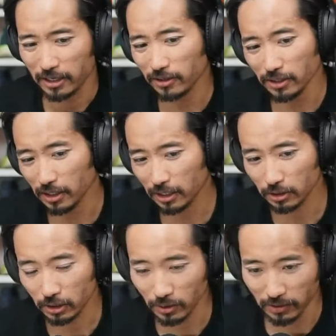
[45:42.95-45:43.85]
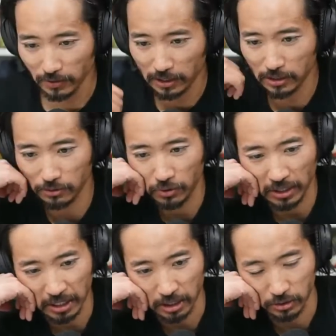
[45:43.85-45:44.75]
Here's the thing though, you know what I found is
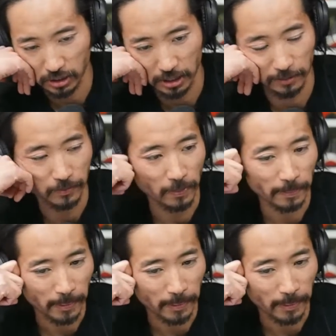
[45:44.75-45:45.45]
really interesting